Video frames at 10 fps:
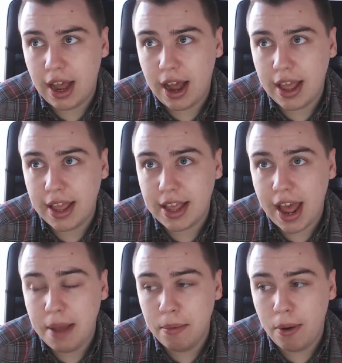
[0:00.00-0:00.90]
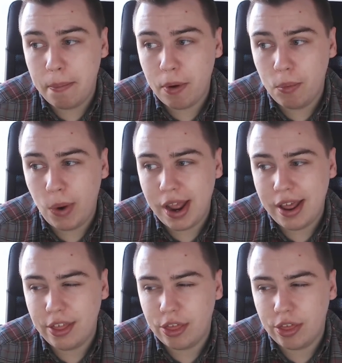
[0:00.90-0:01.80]
I came up
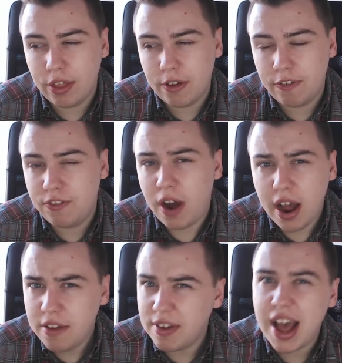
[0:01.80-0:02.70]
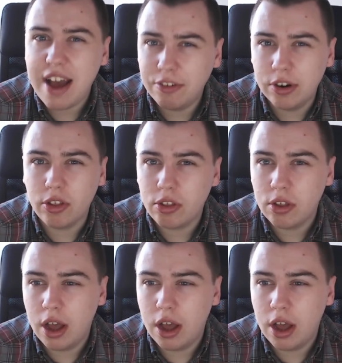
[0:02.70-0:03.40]
with 5 errors.